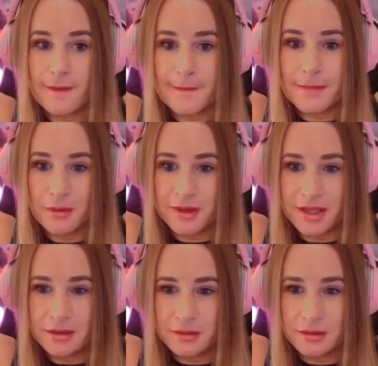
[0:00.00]
Are we in?
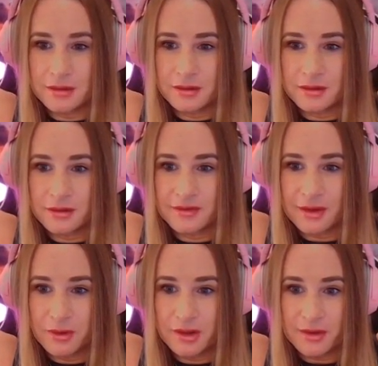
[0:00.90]
Does that
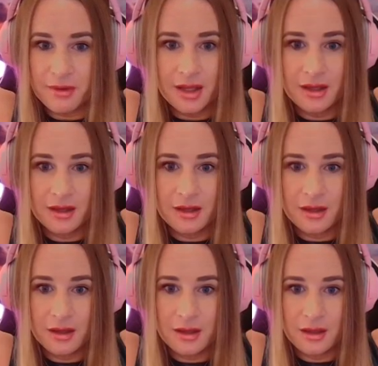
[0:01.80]
work that way?
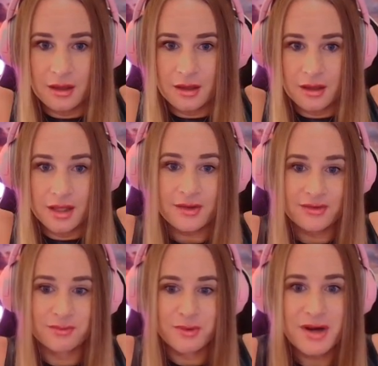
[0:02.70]

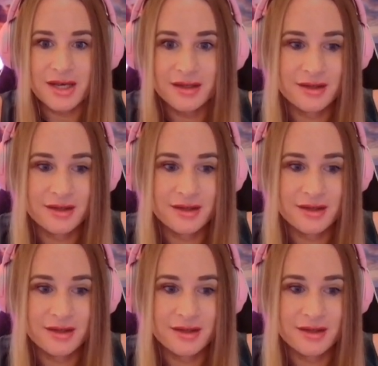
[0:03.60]
Yes, we're in.